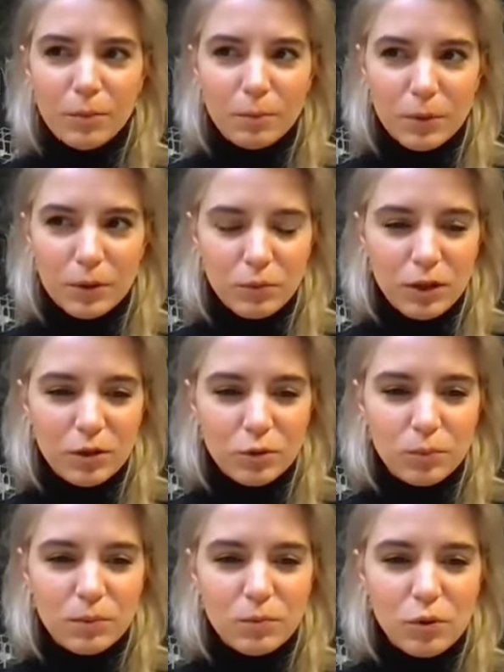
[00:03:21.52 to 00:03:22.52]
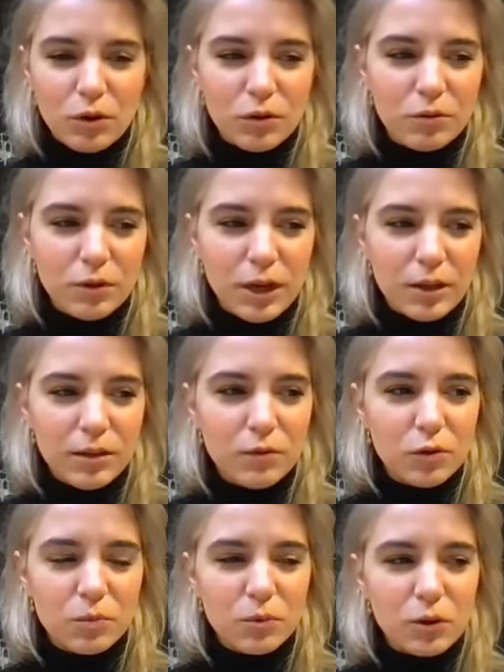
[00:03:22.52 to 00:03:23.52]
but we could be more creative
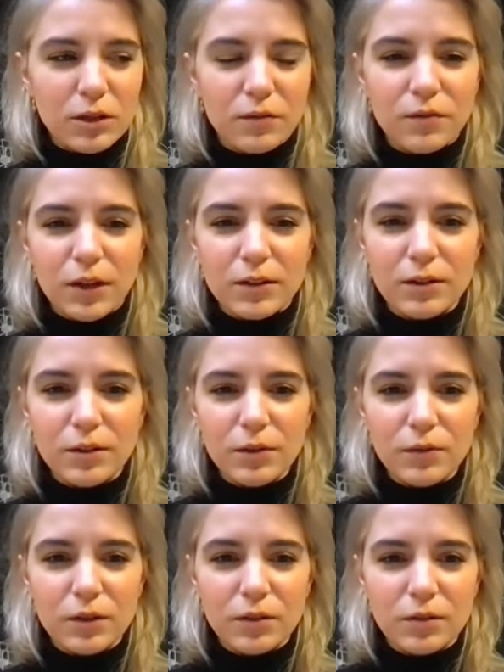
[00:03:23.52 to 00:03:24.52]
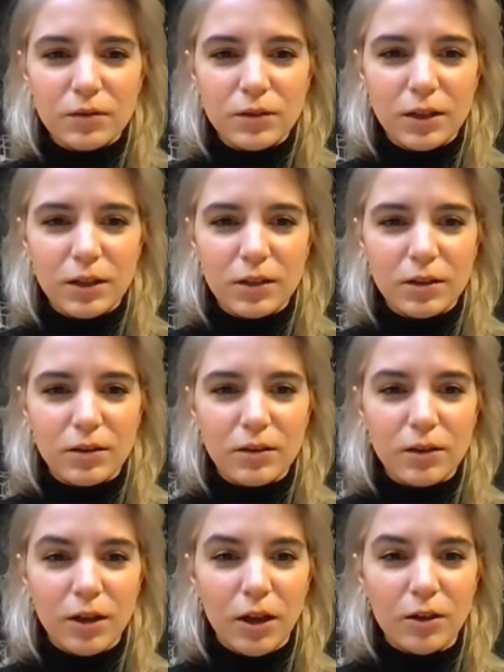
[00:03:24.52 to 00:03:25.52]
or more inventive and think
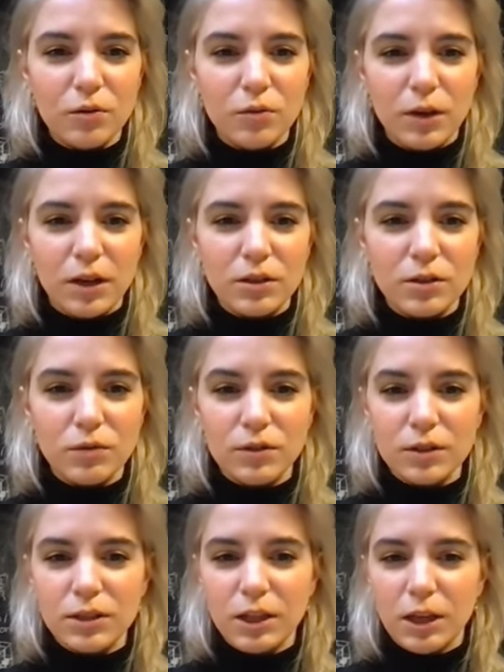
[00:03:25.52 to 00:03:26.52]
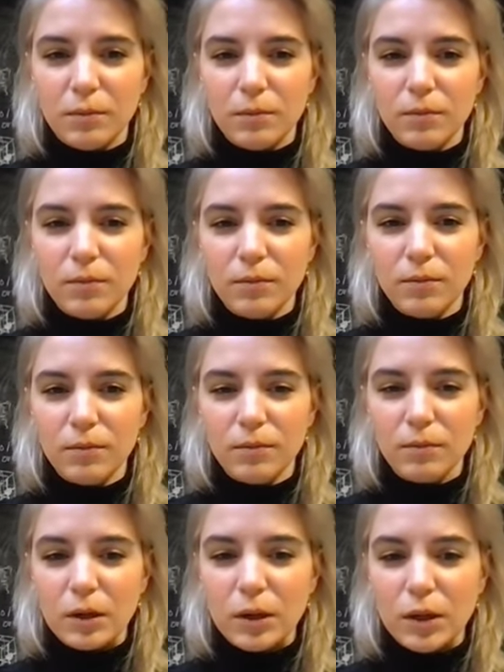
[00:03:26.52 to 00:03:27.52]
in other ways of the same
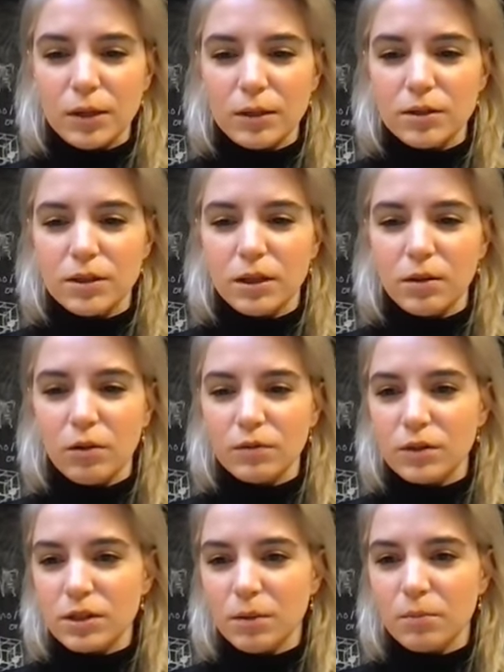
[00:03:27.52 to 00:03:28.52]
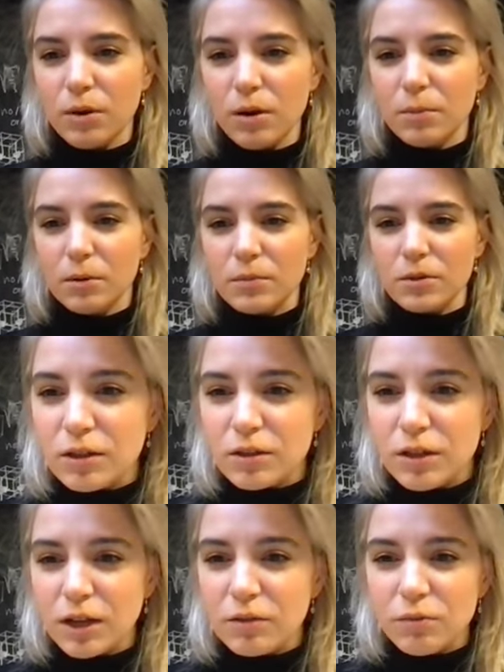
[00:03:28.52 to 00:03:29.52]
in the same of the same problems
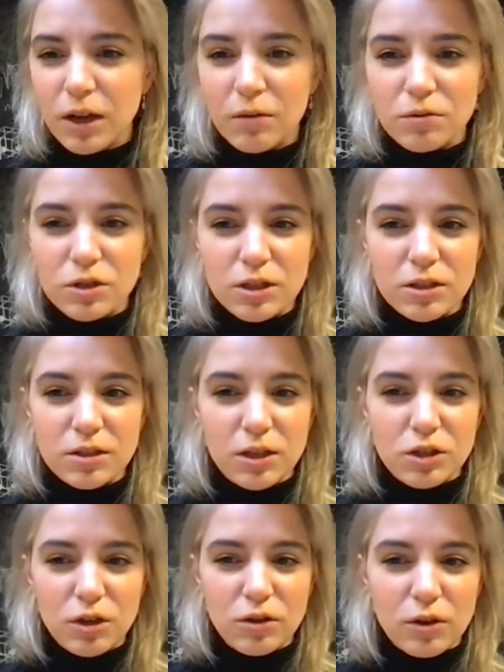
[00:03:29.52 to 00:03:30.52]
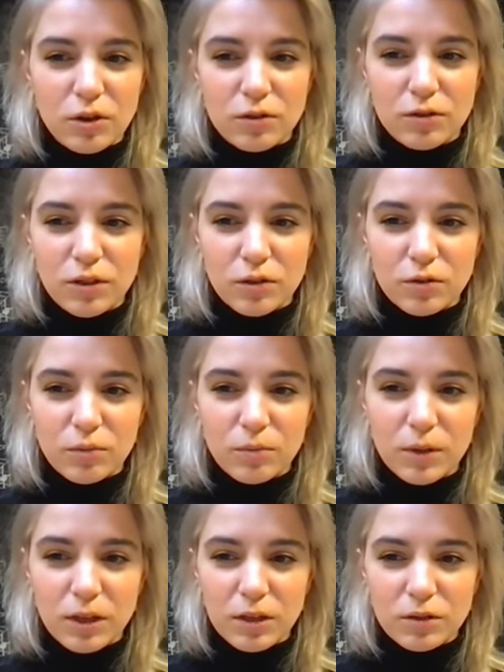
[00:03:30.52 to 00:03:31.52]
I, I was just such a nerd that to
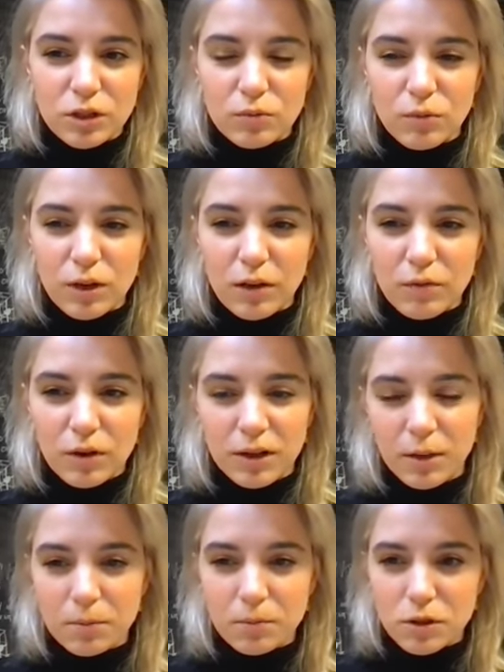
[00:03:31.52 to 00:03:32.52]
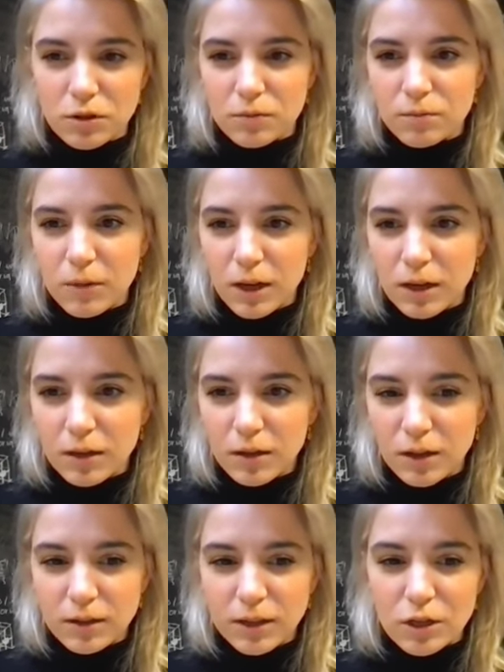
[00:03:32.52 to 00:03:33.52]
me just whatever captured my
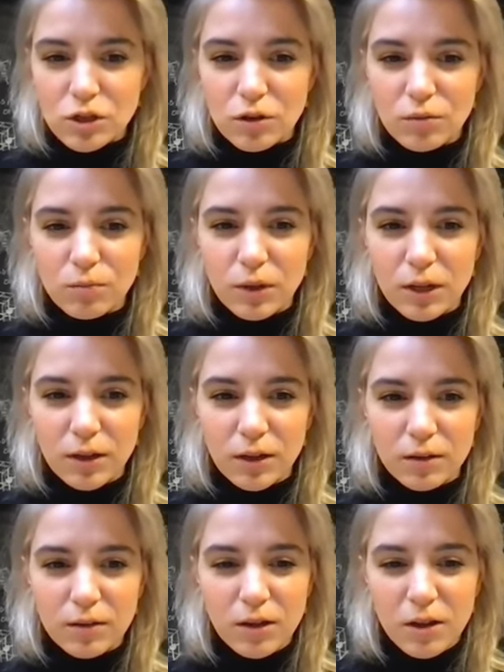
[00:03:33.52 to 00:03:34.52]
attention being